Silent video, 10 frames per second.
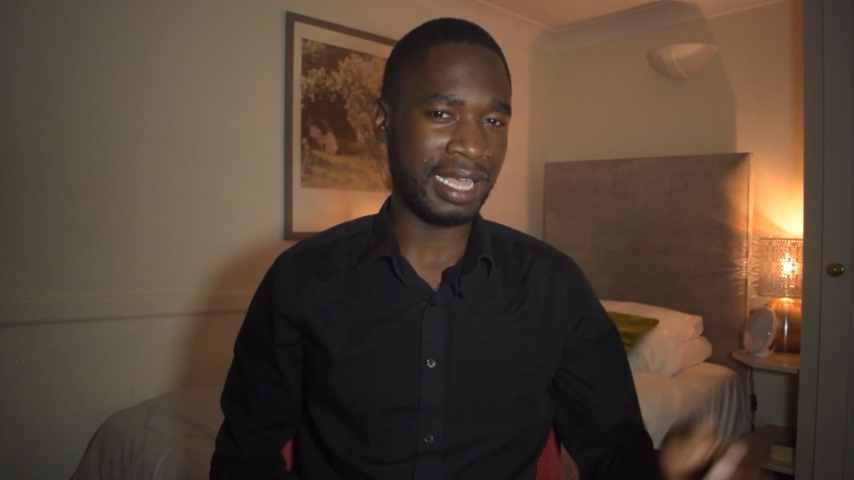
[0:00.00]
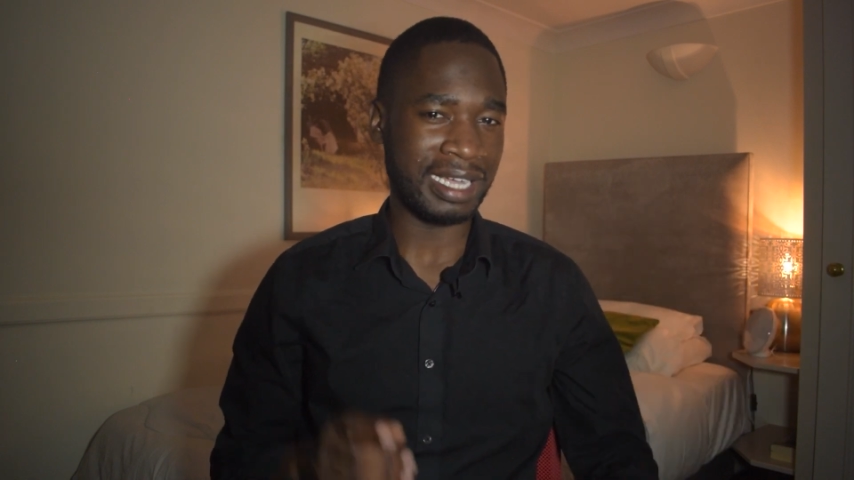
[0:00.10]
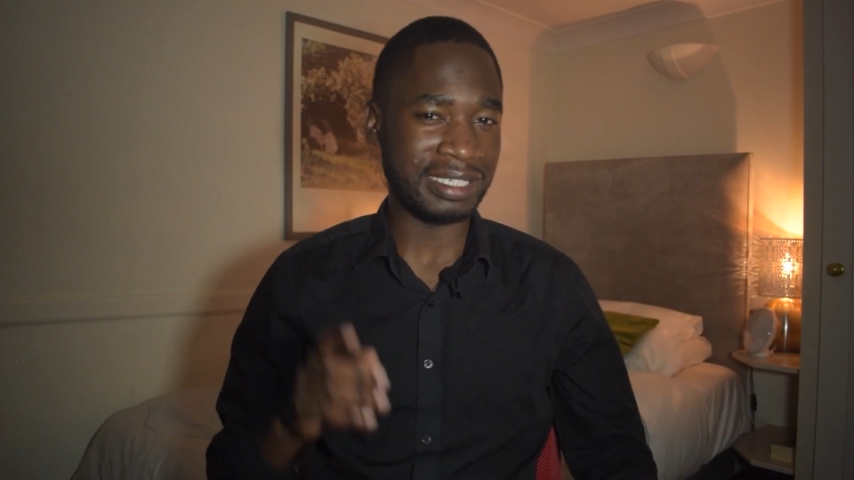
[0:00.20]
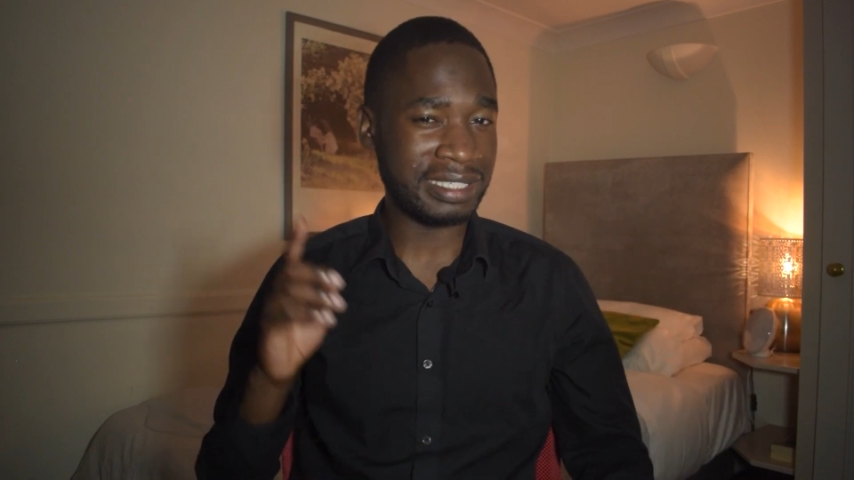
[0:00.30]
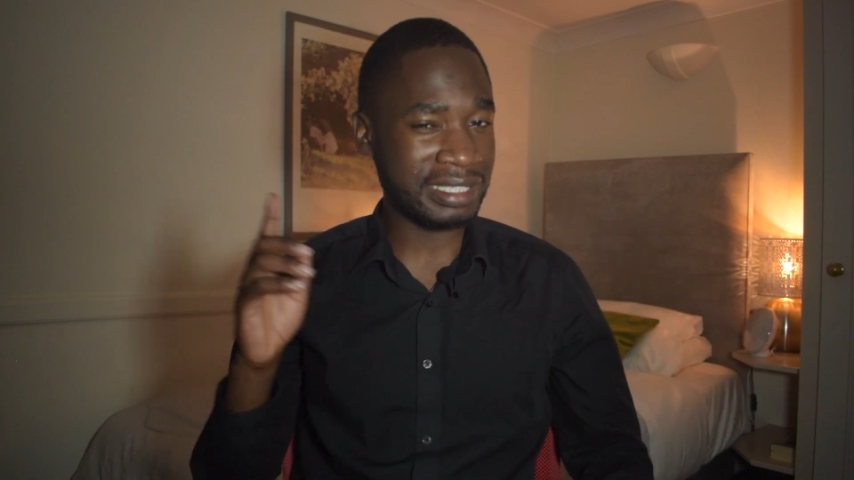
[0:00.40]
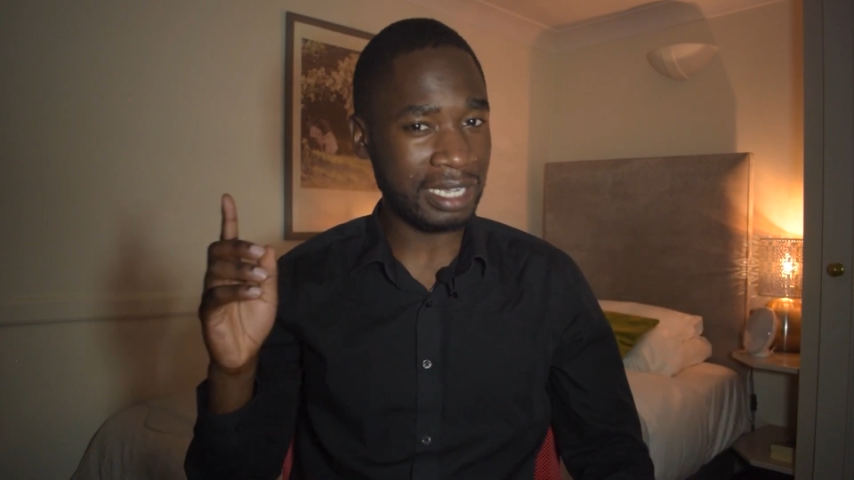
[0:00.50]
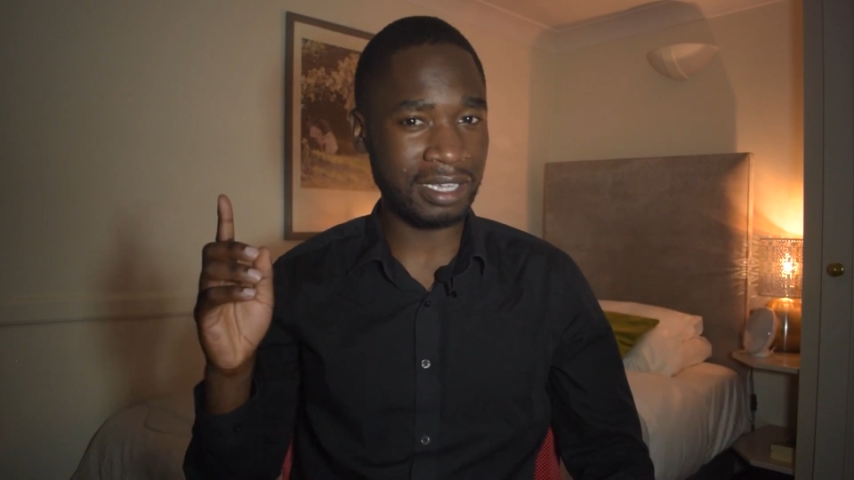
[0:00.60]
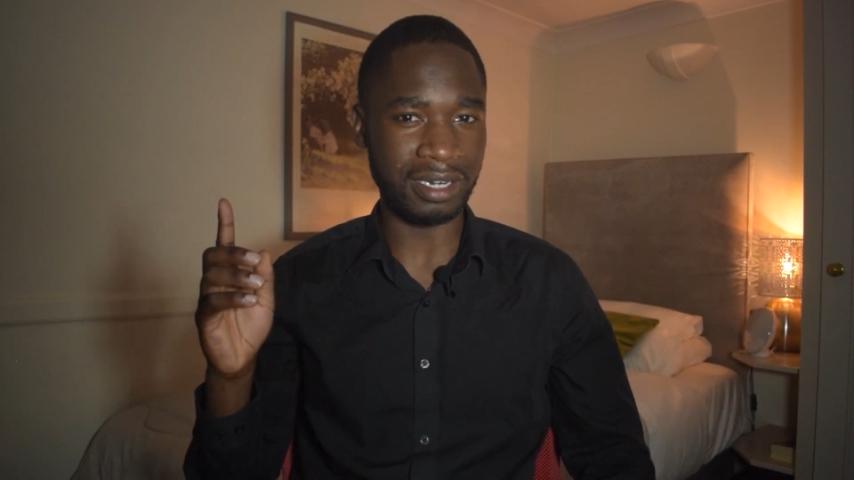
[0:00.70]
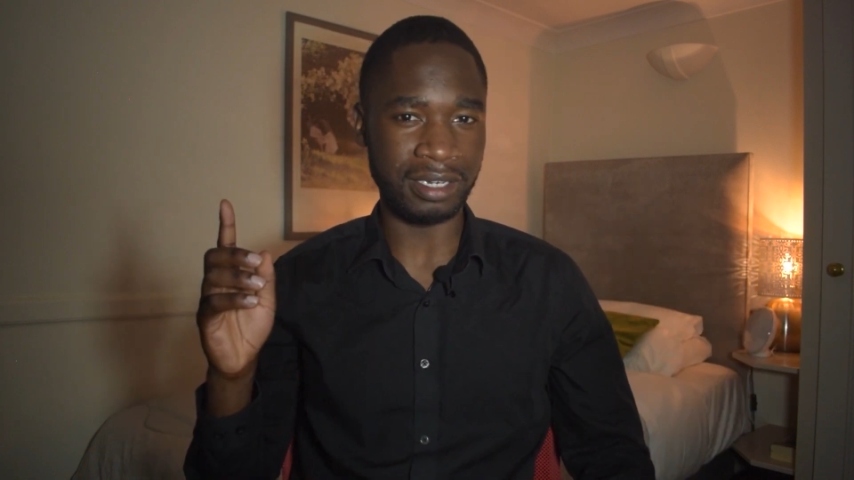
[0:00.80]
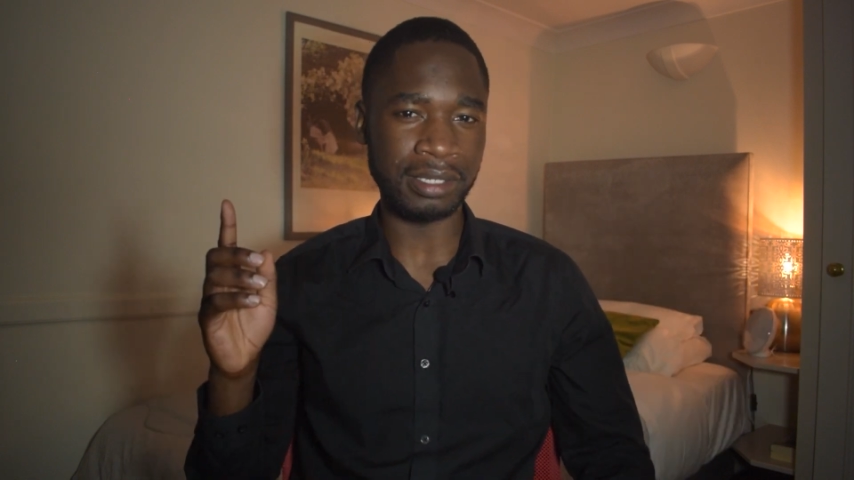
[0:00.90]
and
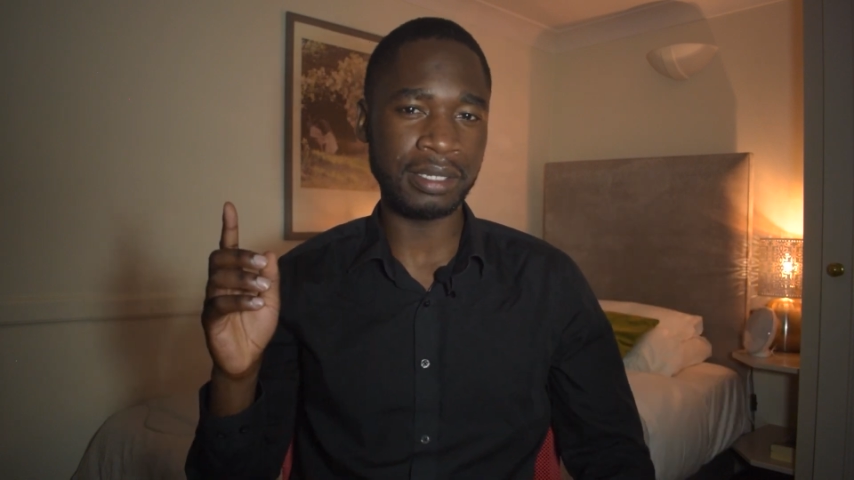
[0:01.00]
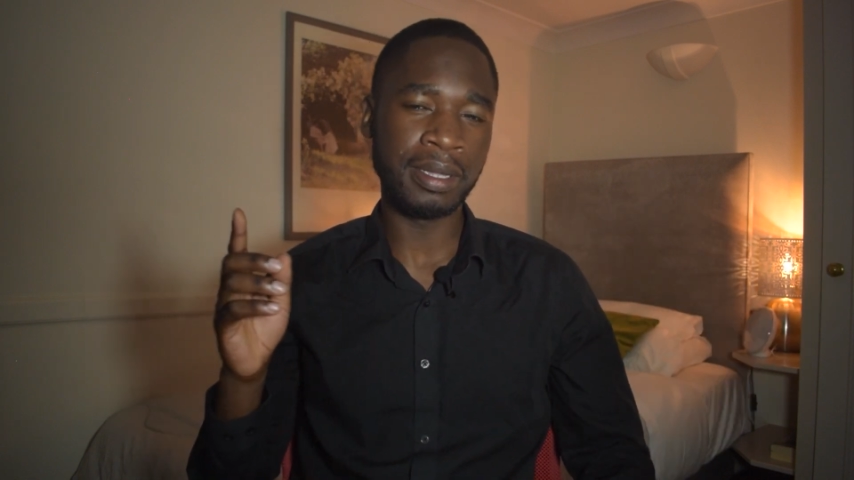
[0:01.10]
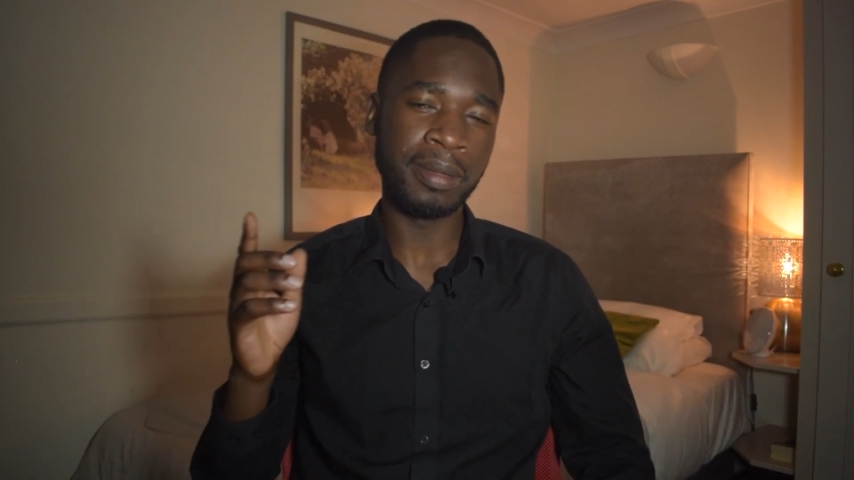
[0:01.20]
secondly,